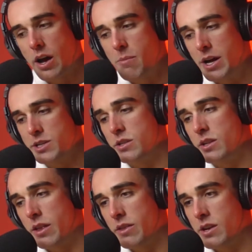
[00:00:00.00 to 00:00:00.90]
imagine
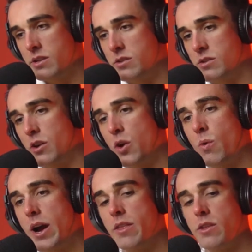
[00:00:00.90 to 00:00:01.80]
that there's no
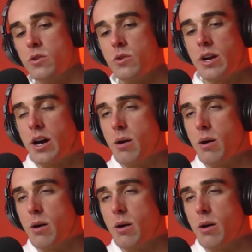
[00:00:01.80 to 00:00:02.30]
way that you can't